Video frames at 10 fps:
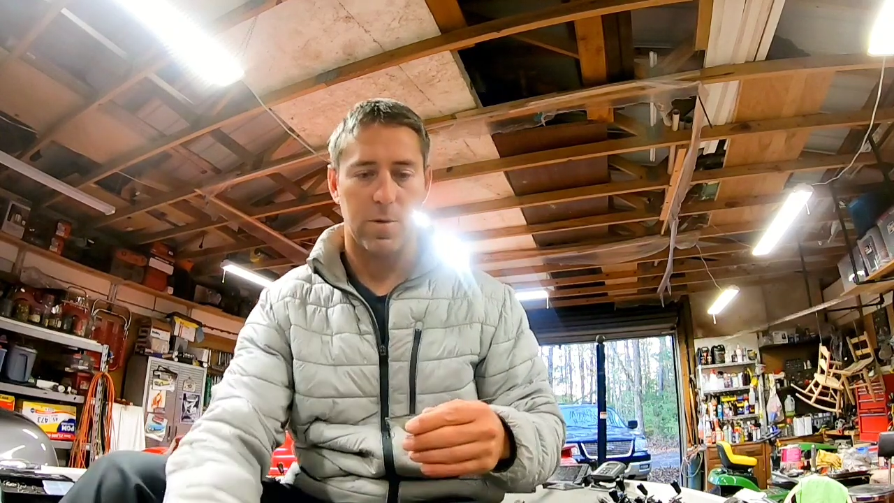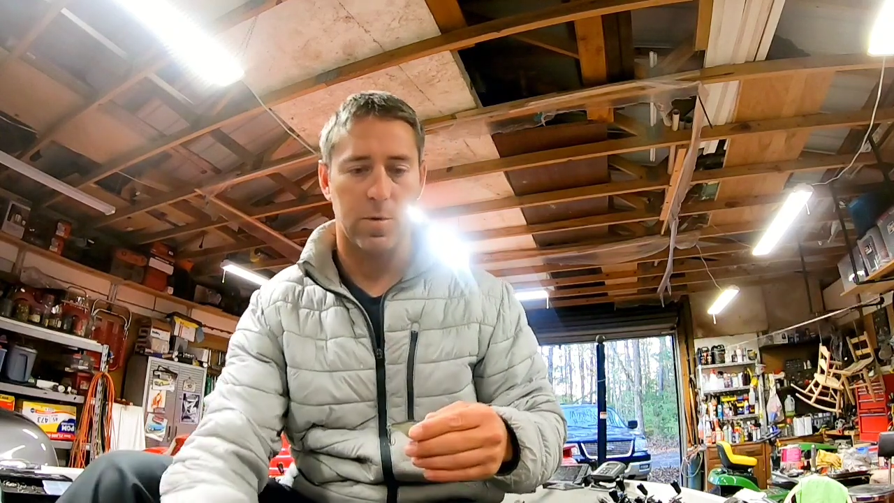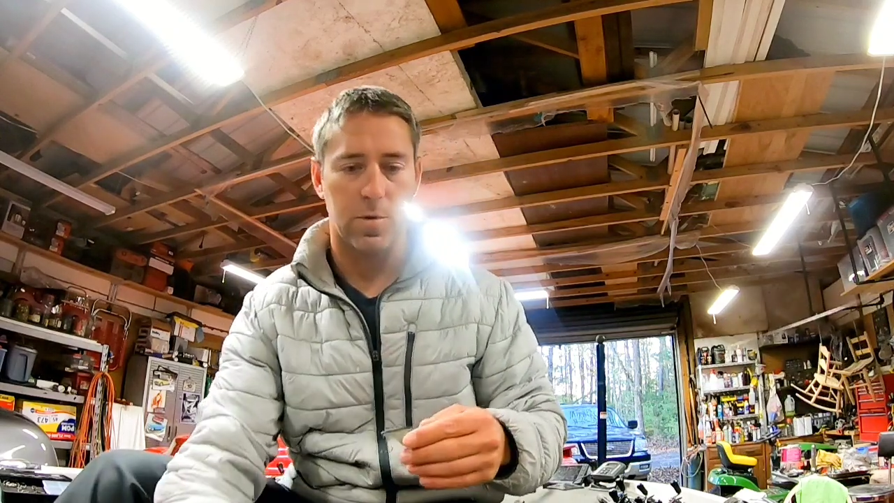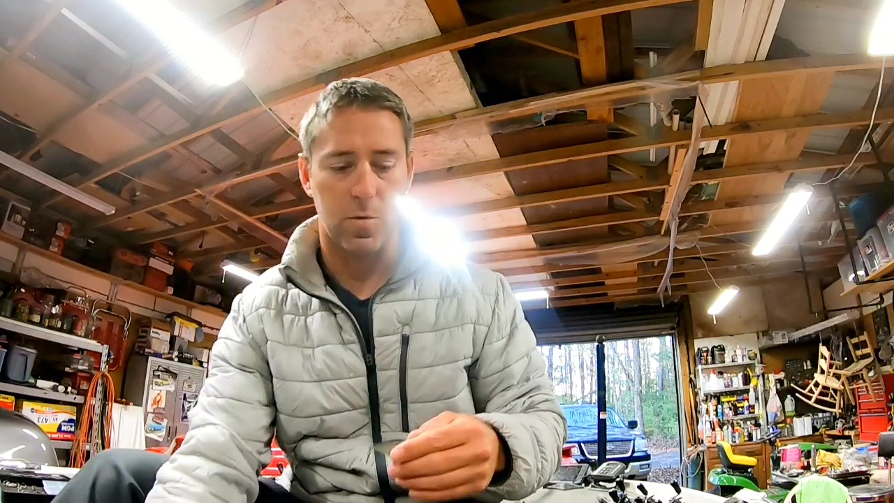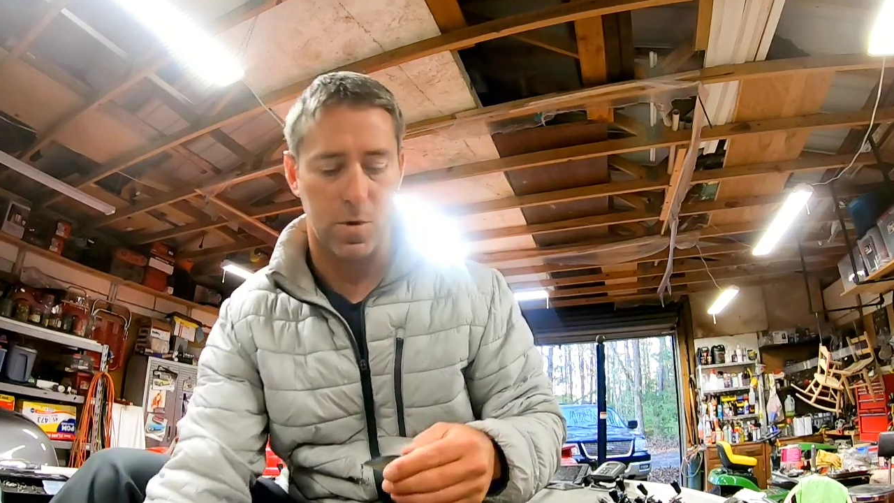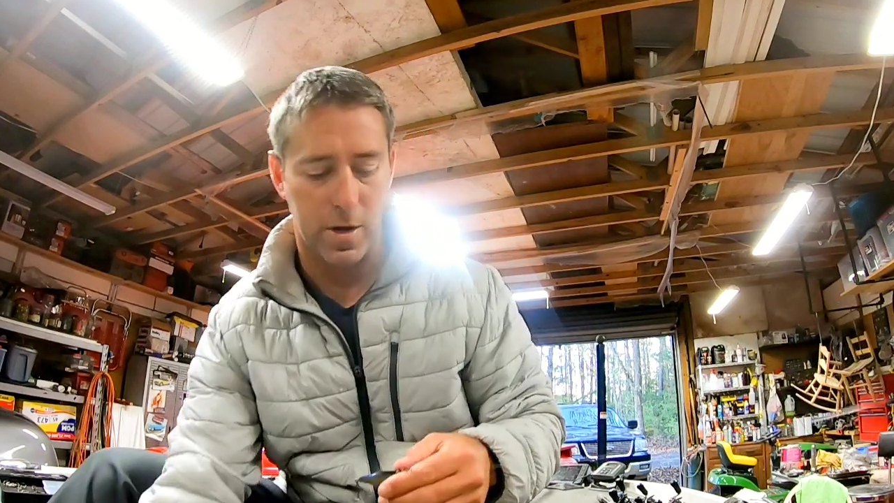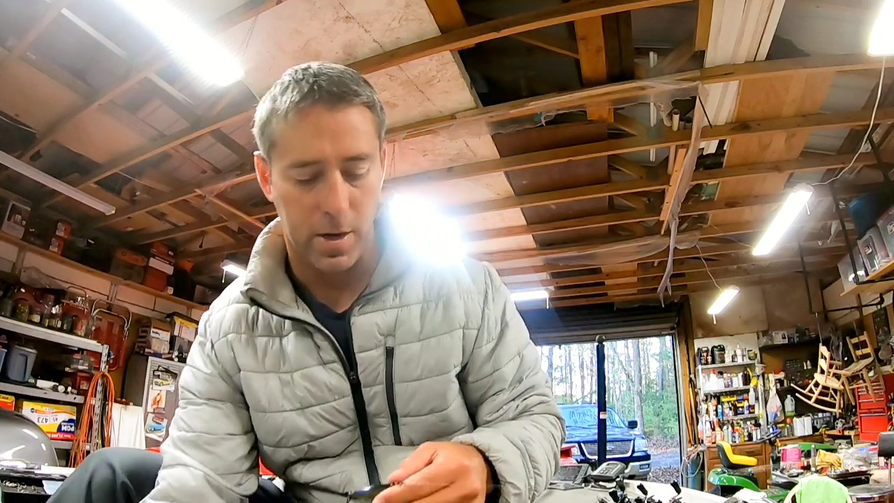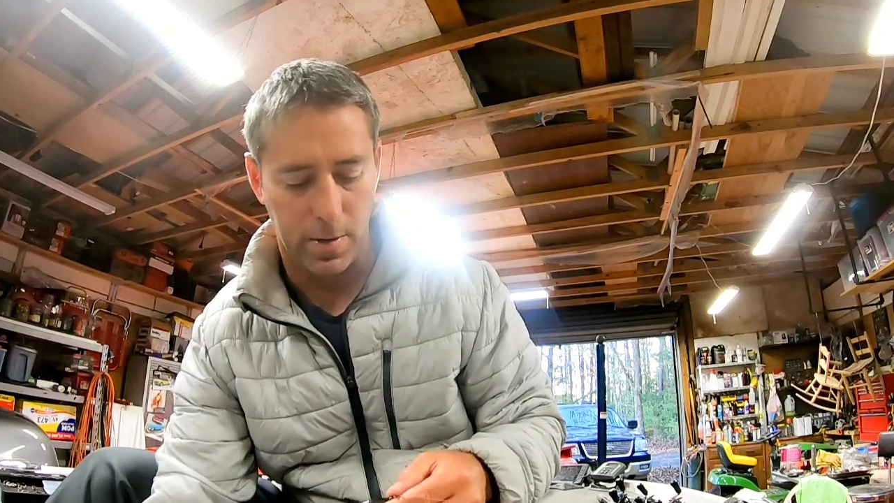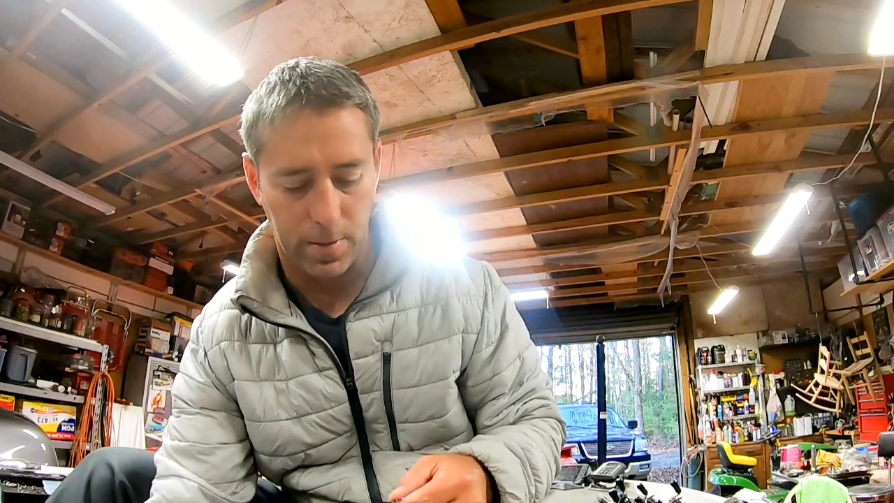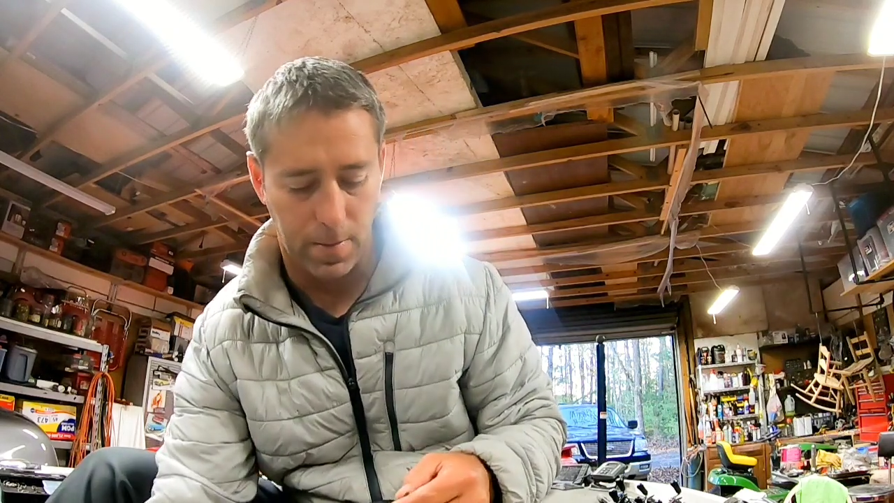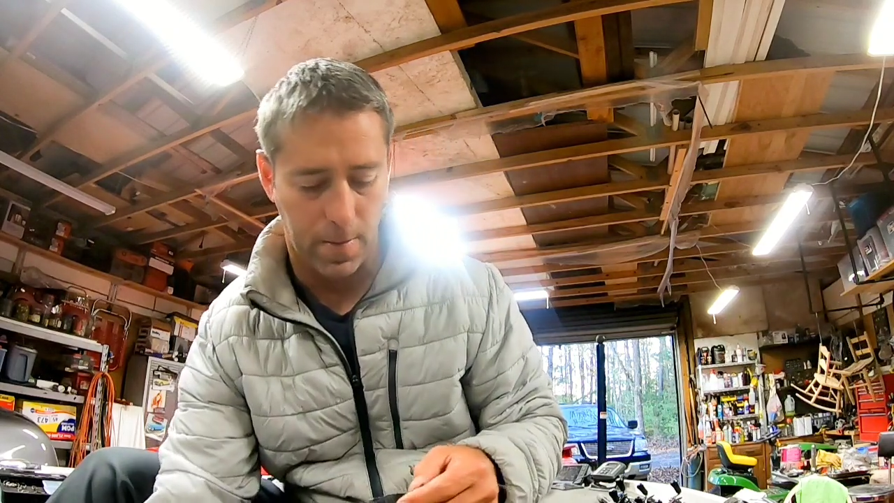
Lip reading: real quick,